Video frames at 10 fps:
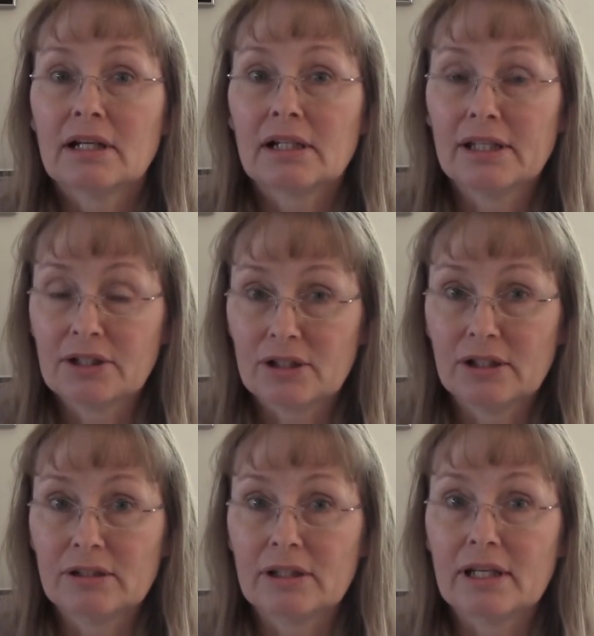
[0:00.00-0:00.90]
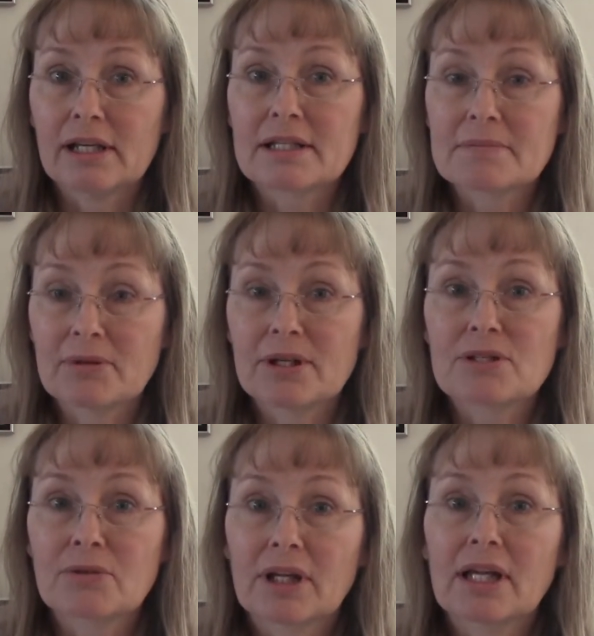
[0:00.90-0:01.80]
clinical
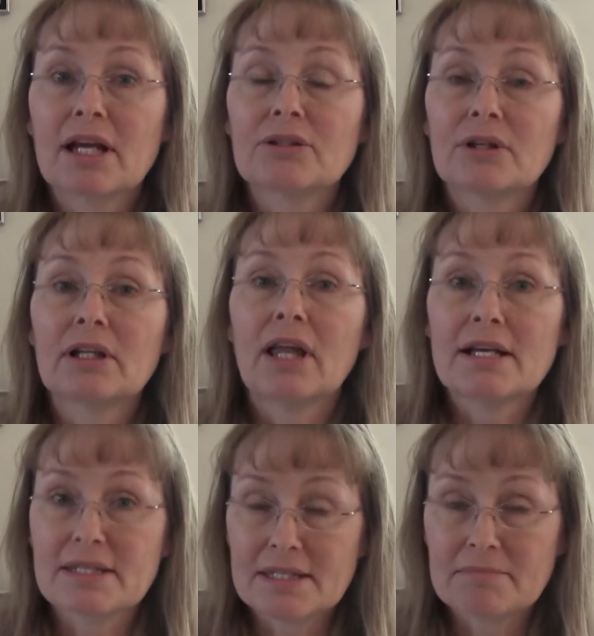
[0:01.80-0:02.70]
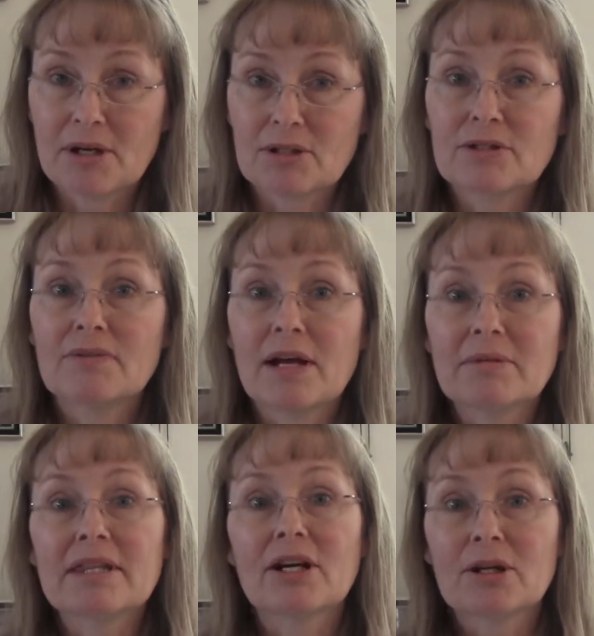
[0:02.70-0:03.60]
experience working under a licensed marriage and
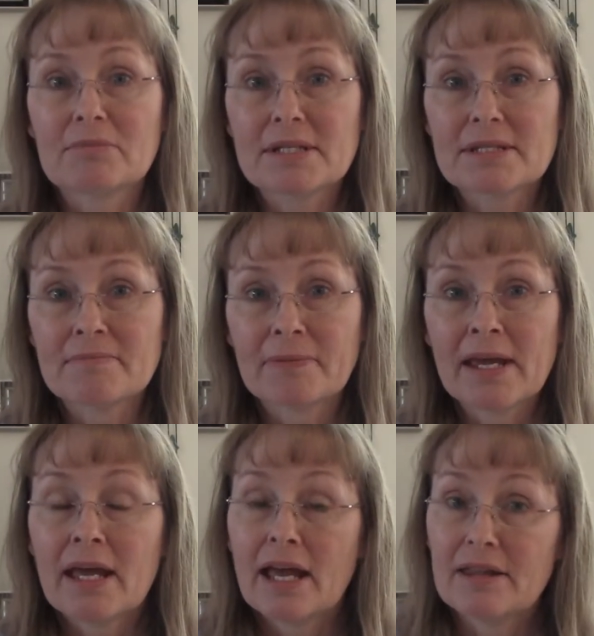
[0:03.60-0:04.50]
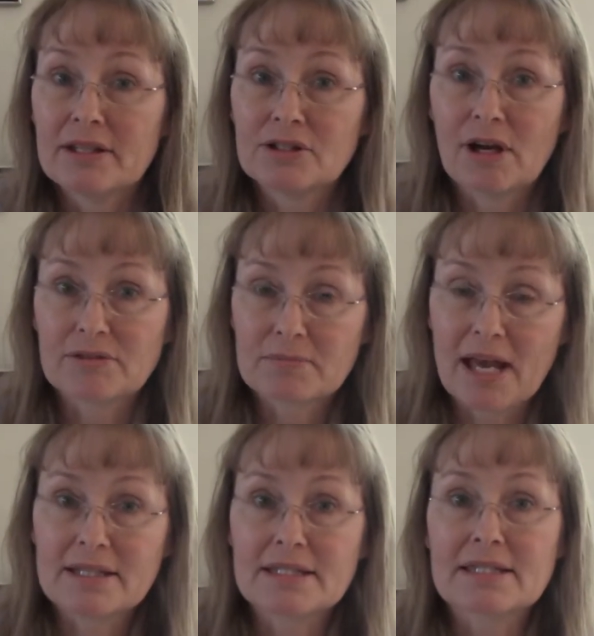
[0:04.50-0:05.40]
family therapist, and then you have to
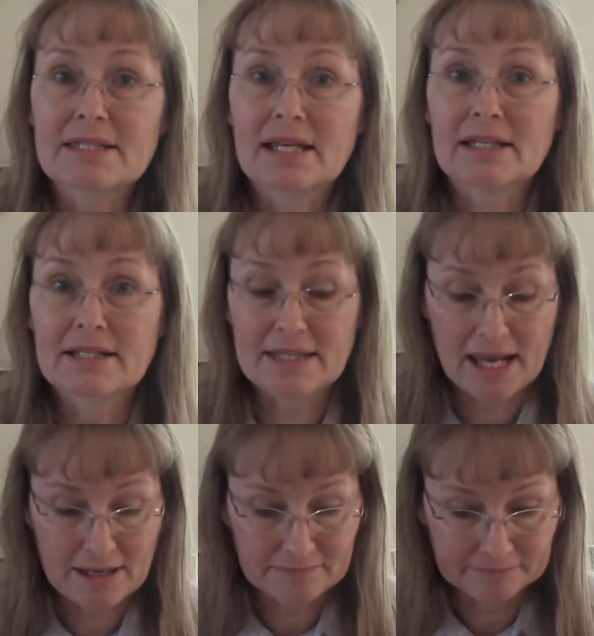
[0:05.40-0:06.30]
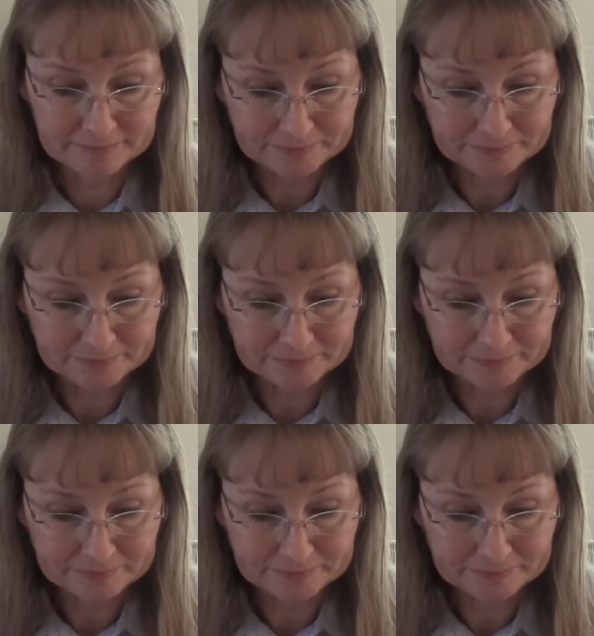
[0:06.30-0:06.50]
pass a state exam.